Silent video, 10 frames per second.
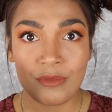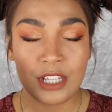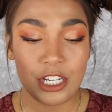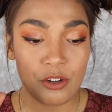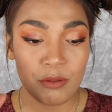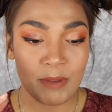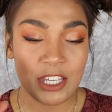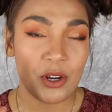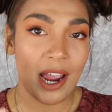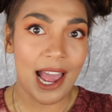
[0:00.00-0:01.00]
they don't
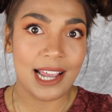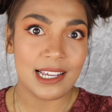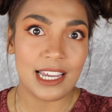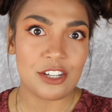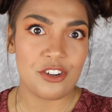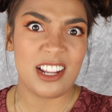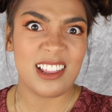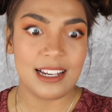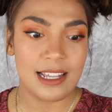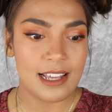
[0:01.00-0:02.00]
make your eye itch or
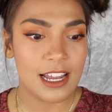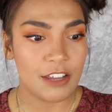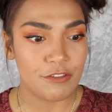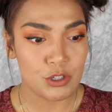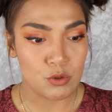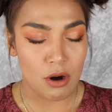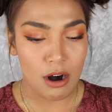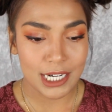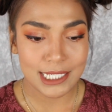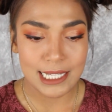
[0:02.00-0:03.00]
anything like that if you
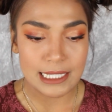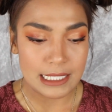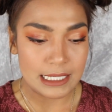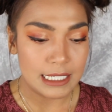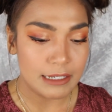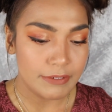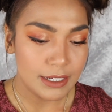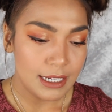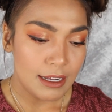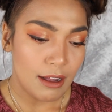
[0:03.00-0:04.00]
are sensitive.
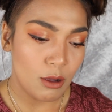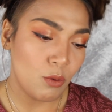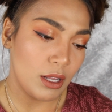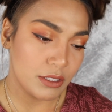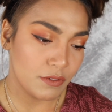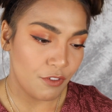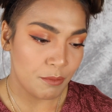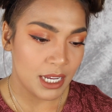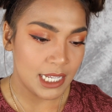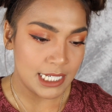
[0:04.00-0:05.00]
Well, for
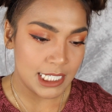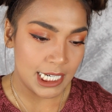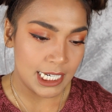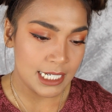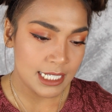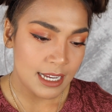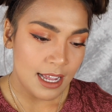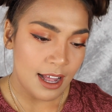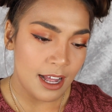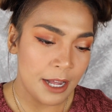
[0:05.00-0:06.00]
me, they didn't.
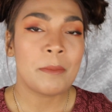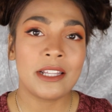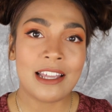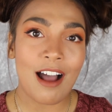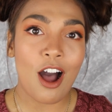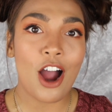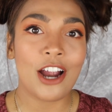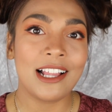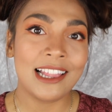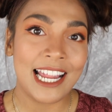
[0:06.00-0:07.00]
But they
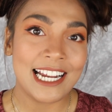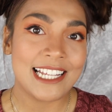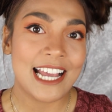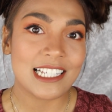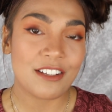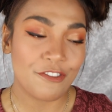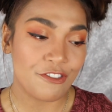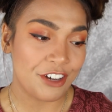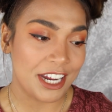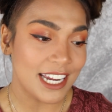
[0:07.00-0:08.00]
are
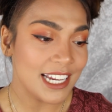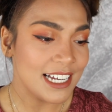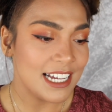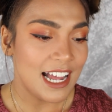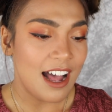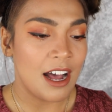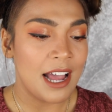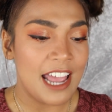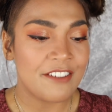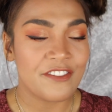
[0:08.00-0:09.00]
latex-free
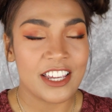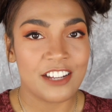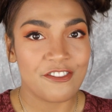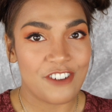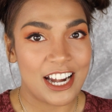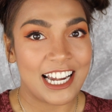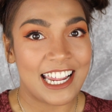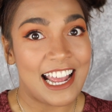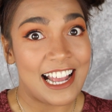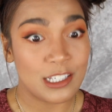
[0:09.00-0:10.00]
and
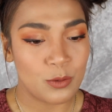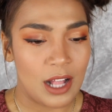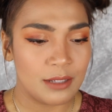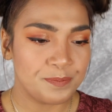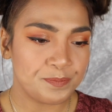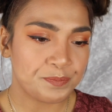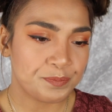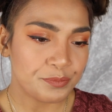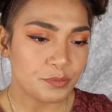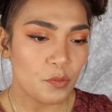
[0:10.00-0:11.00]
vegan-friendly as well.
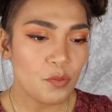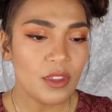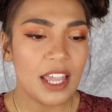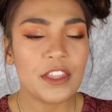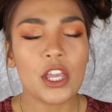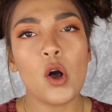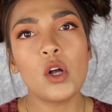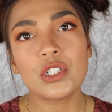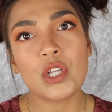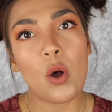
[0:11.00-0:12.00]
And they
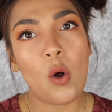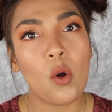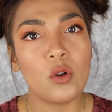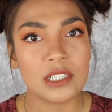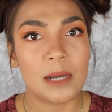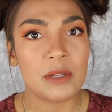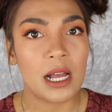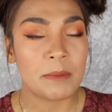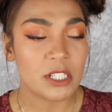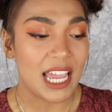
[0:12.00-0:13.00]
also hold
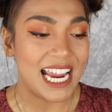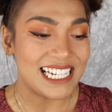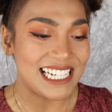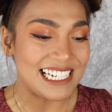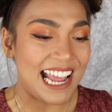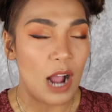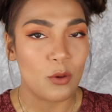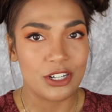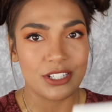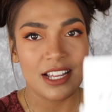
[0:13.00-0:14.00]
up to 18
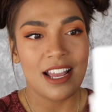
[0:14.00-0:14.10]
hours.